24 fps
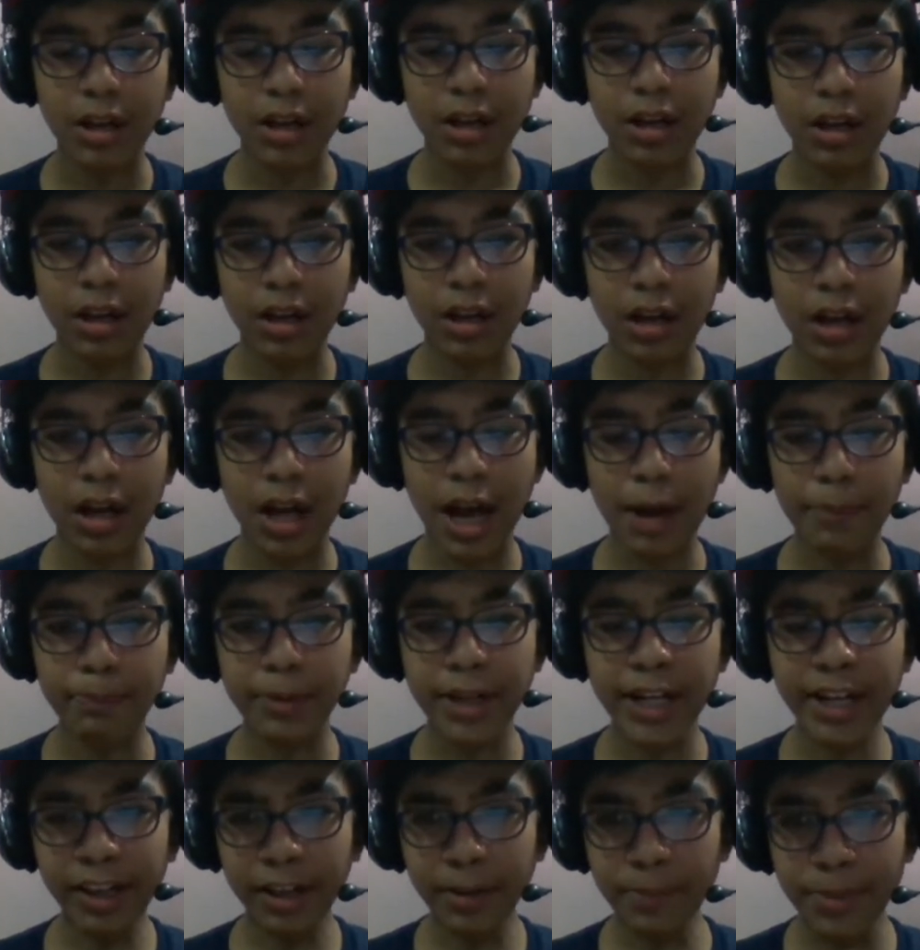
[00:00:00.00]
I'm
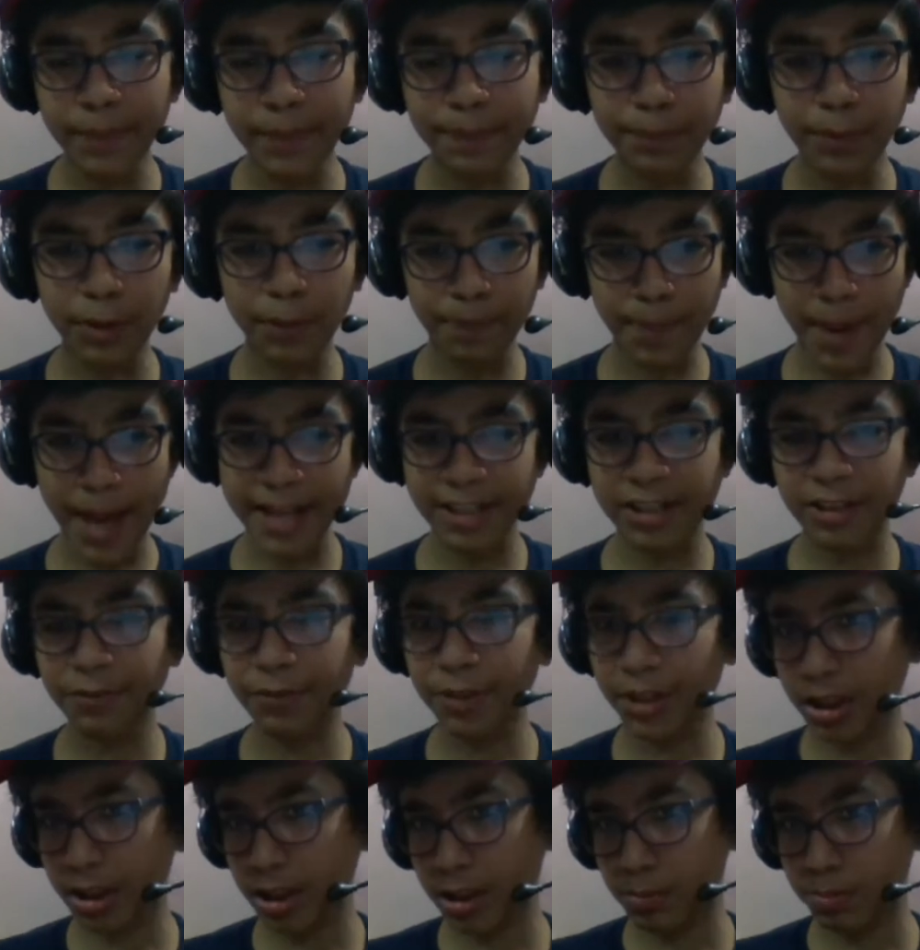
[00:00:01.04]
playing a bit more passive
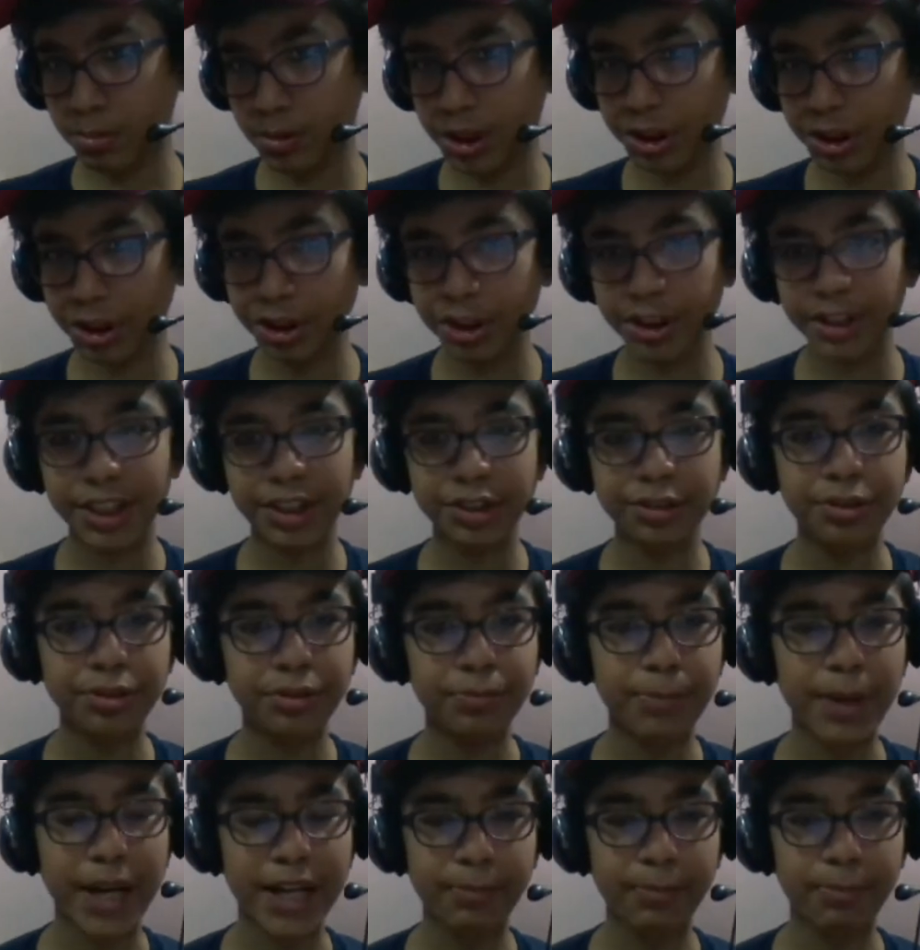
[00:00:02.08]
in this position, as you
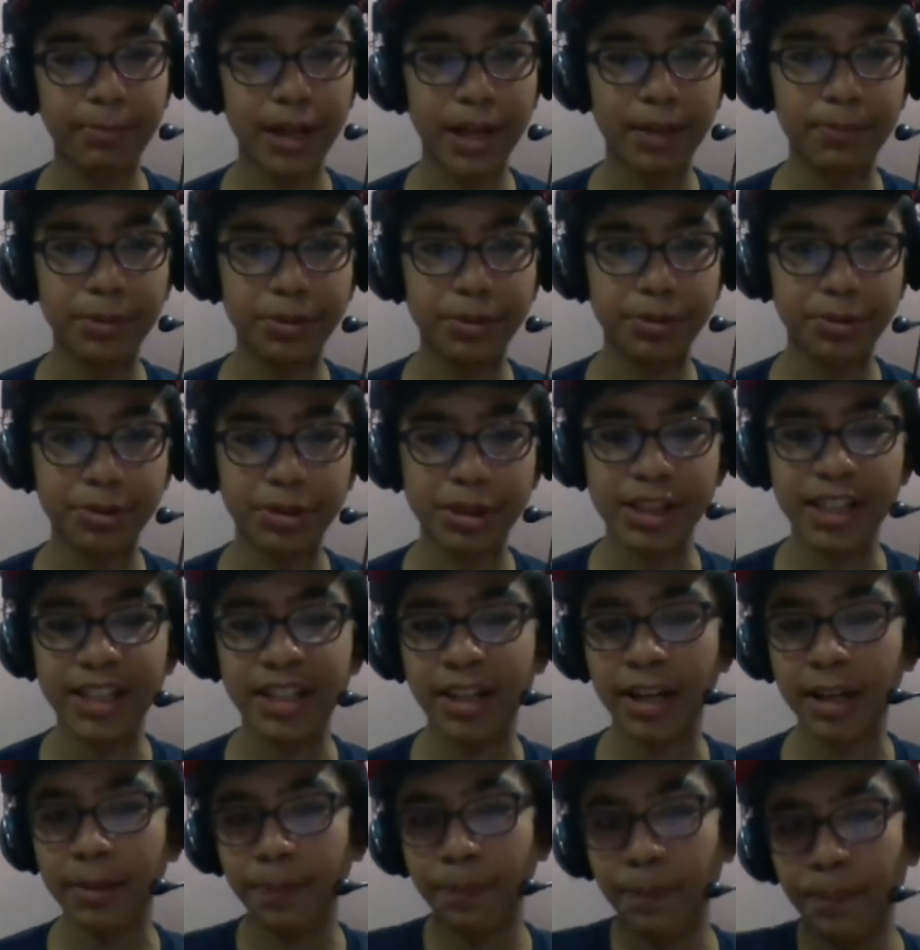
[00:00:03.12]
might be able to see
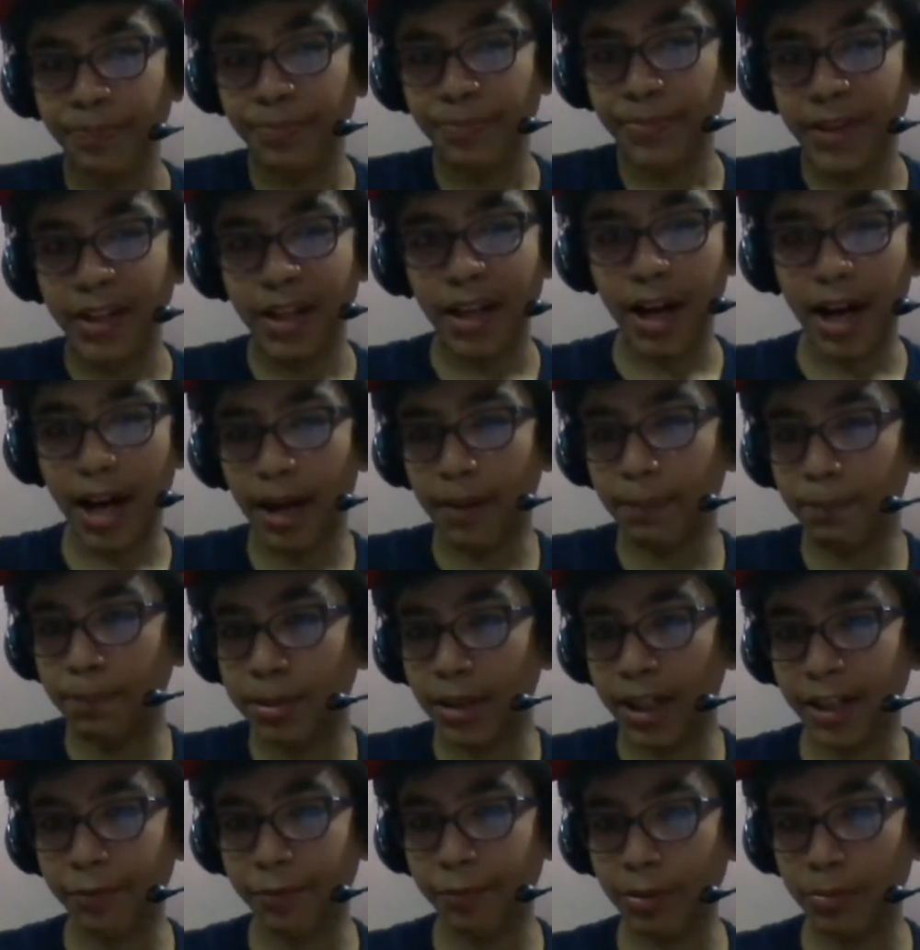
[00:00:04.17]
that I'm
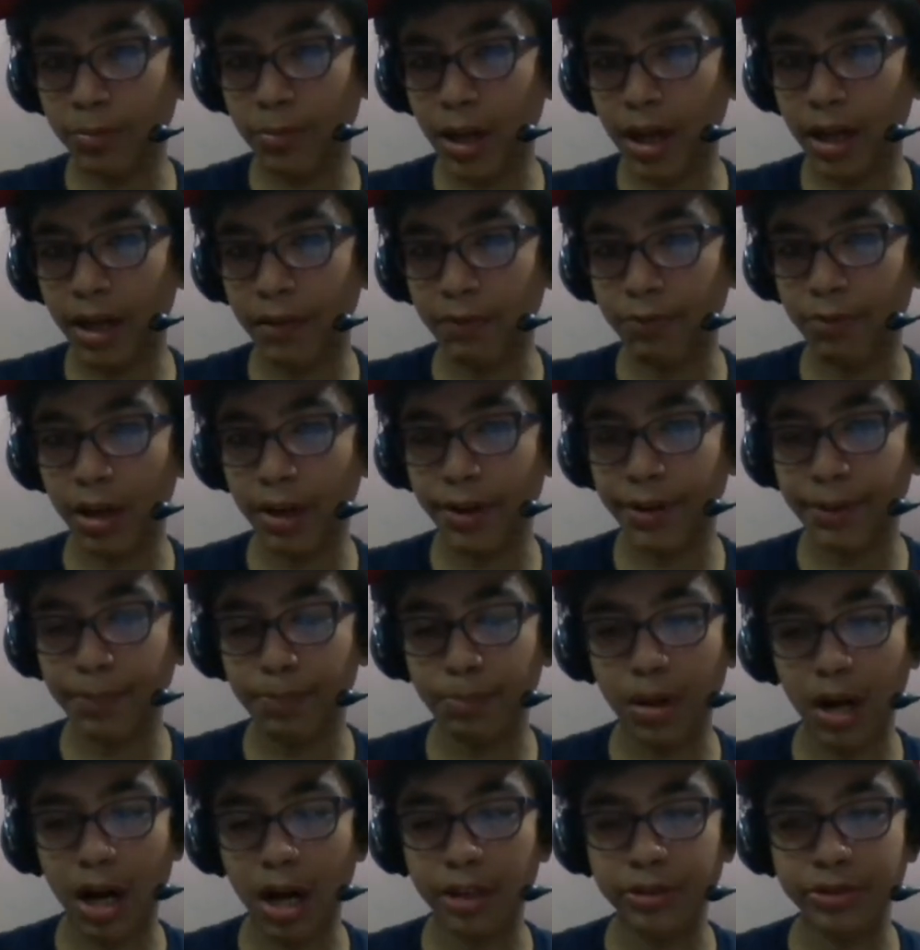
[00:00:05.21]
playing with my very
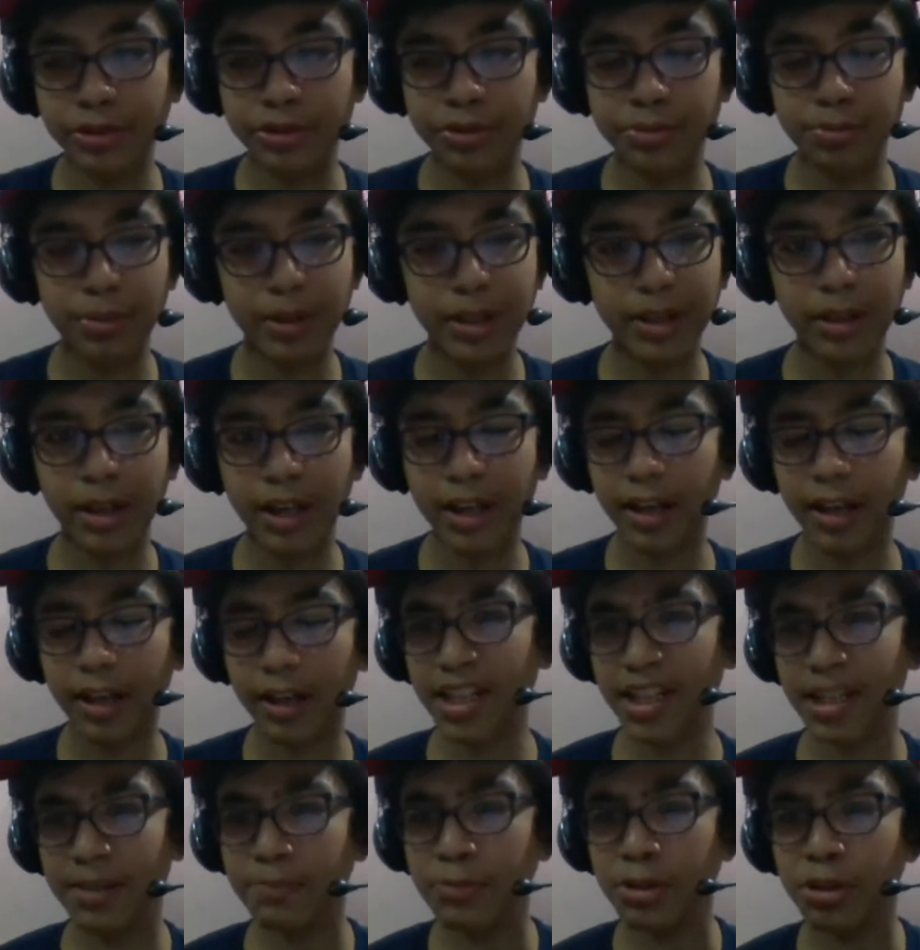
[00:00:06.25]
palms, but
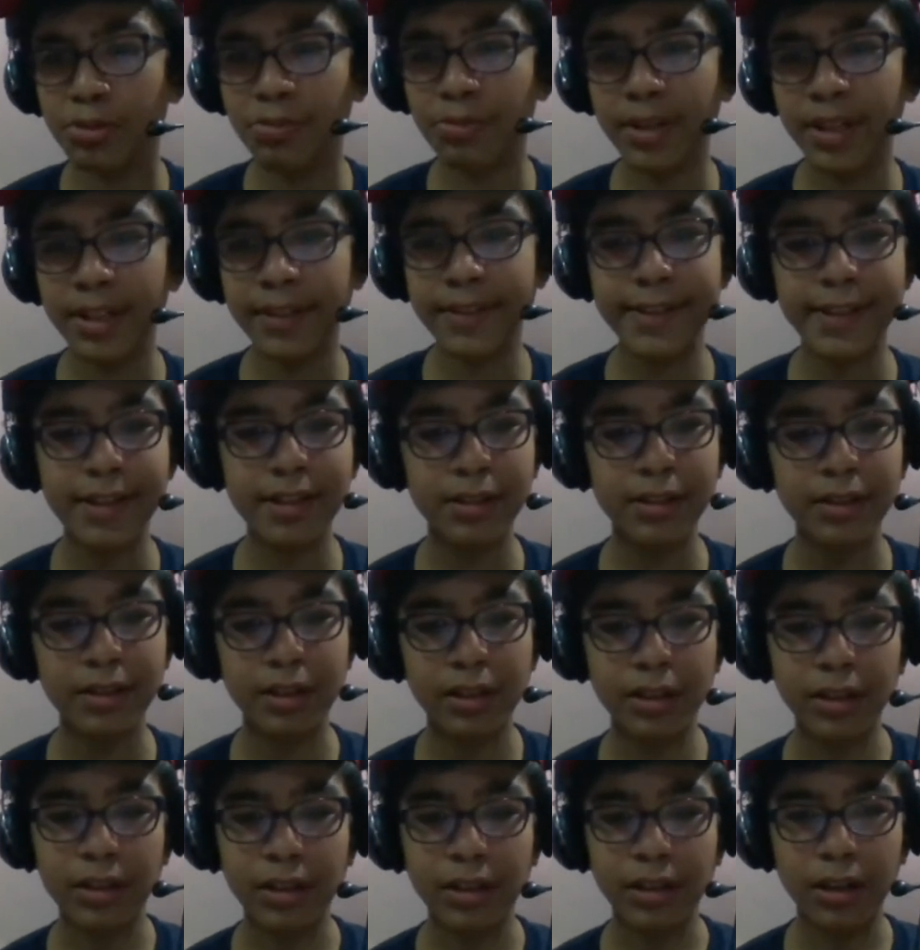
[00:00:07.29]
Nimzo Indian,
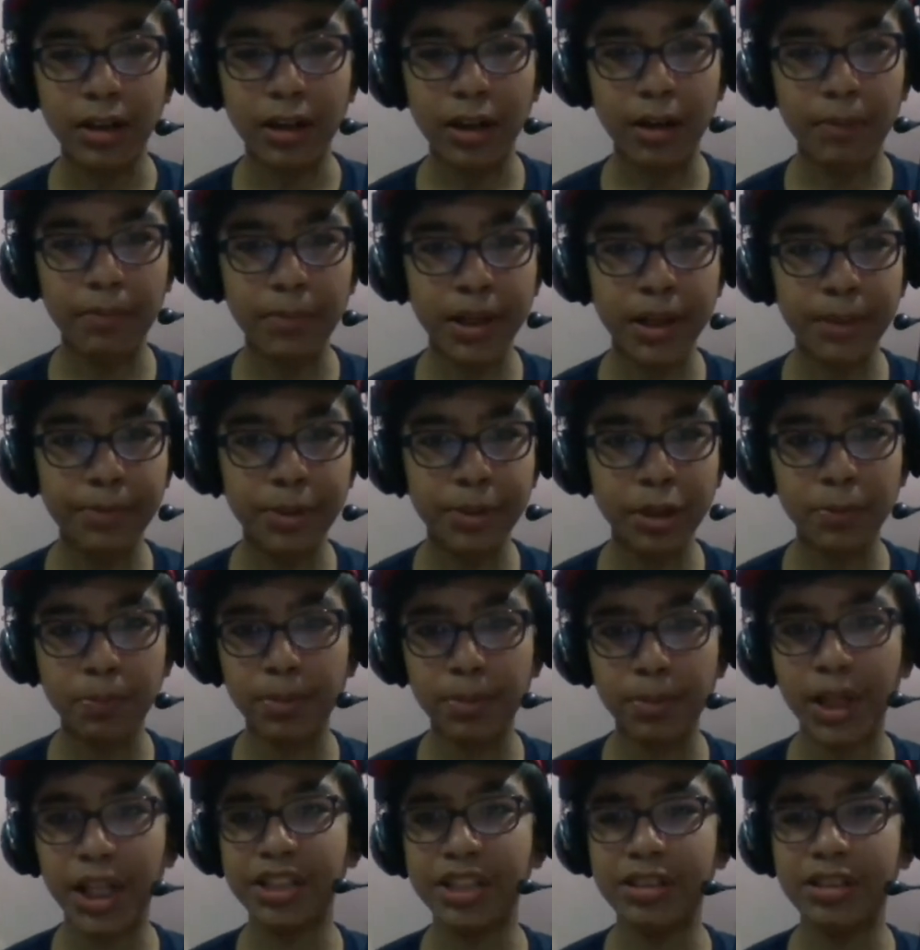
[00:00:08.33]
maybe you
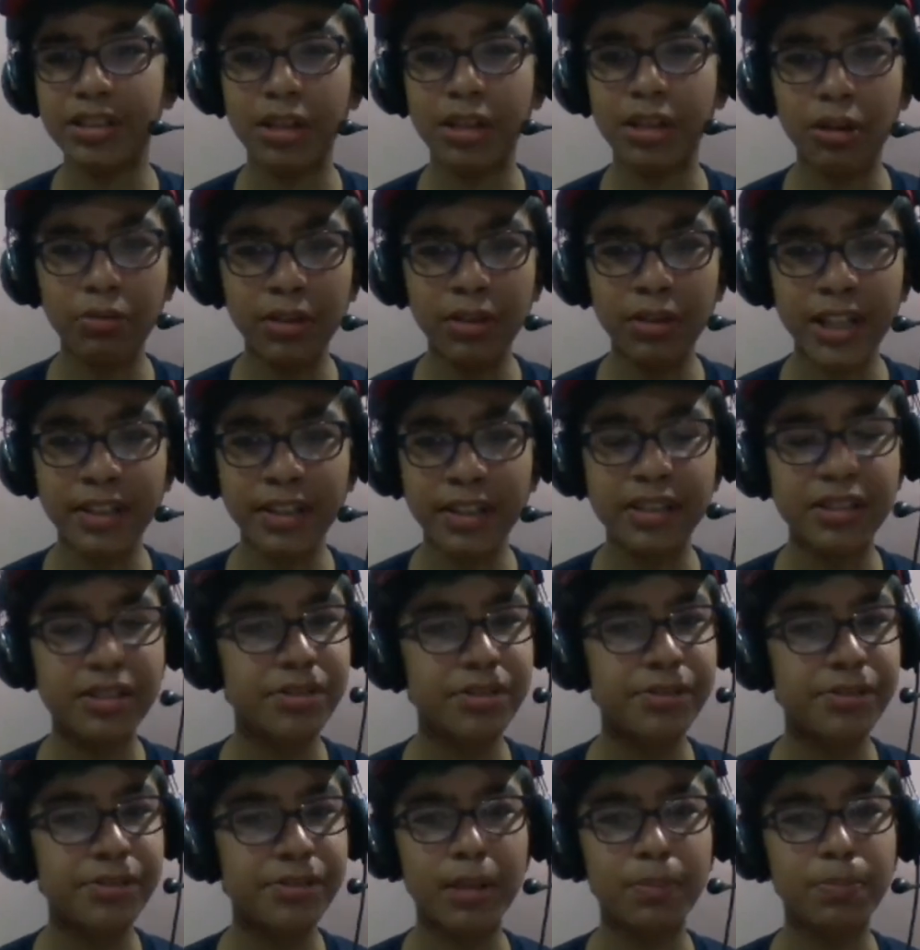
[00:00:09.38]
play slowly in this
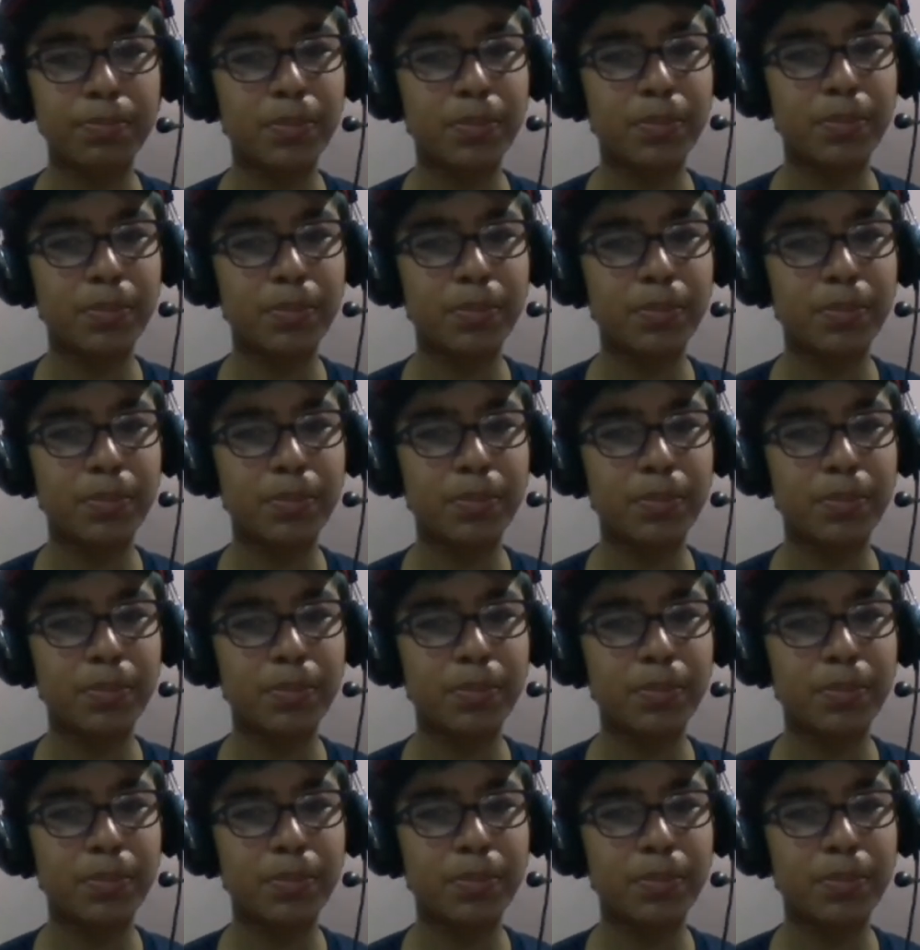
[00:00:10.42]
shot, but